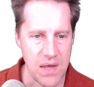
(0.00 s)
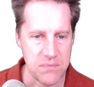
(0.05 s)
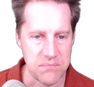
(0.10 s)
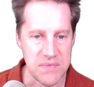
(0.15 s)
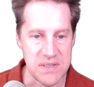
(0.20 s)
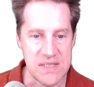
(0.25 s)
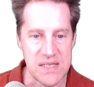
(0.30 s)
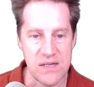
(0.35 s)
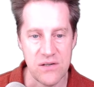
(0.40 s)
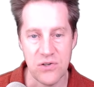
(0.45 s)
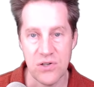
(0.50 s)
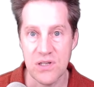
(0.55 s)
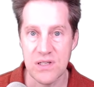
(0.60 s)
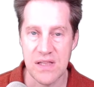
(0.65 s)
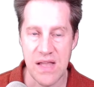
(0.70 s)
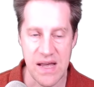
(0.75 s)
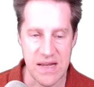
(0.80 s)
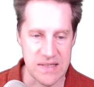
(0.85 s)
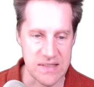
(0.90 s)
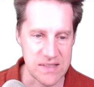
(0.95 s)

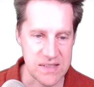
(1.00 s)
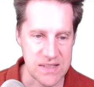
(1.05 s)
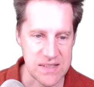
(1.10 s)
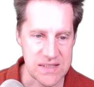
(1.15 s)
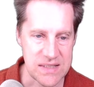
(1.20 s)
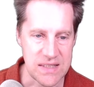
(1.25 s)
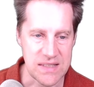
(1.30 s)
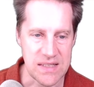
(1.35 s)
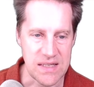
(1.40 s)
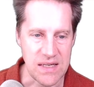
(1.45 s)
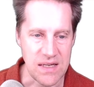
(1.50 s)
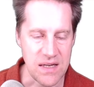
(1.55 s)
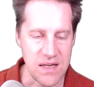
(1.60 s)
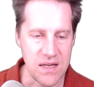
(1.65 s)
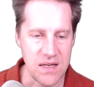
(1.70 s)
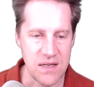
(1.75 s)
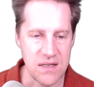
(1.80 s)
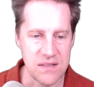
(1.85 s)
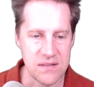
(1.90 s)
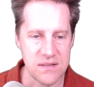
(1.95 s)
materialized
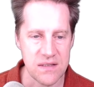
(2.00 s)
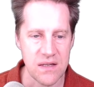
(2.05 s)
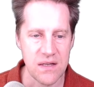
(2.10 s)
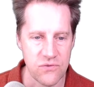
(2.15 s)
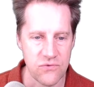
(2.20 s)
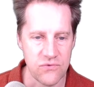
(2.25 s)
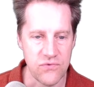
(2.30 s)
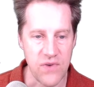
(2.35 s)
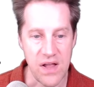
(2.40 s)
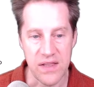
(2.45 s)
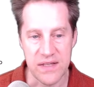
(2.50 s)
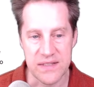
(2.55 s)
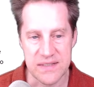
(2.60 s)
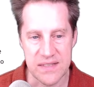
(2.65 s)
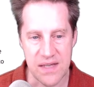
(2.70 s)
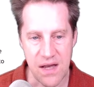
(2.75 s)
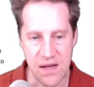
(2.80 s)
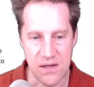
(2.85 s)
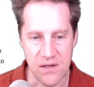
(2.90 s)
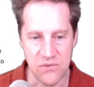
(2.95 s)
CTEs,
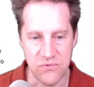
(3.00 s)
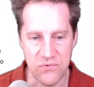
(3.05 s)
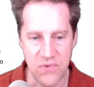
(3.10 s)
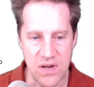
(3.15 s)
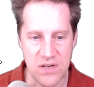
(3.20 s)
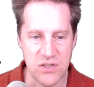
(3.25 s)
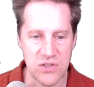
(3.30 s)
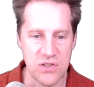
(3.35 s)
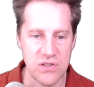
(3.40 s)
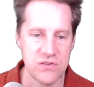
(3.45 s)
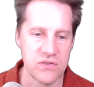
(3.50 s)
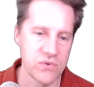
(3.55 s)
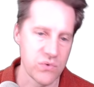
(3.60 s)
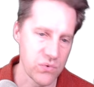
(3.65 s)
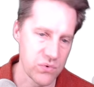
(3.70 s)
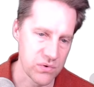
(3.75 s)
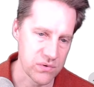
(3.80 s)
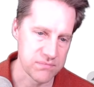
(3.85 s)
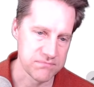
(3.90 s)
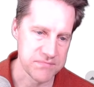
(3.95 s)
volatile functions,
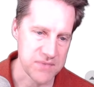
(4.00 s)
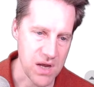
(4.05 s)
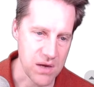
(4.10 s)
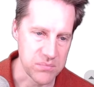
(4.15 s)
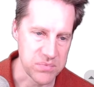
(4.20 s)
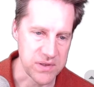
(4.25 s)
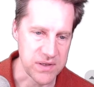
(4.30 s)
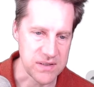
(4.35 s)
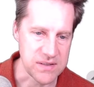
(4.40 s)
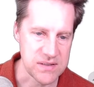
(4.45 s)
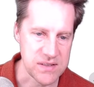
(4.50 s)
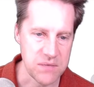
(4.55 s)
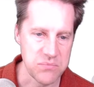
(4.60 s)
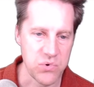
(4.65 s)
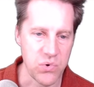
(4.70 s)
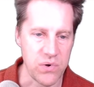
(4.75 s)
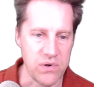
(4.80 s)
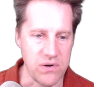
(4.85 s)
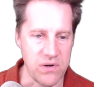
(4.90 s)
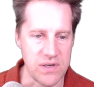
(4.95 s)
or complex
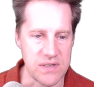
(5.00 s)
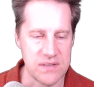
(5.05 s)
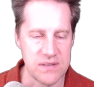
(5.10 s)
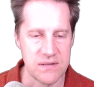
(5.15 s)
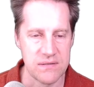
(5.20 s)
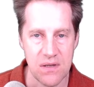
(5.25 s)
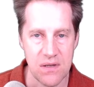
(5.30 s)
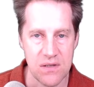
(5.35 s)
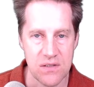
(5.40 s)
subqueries.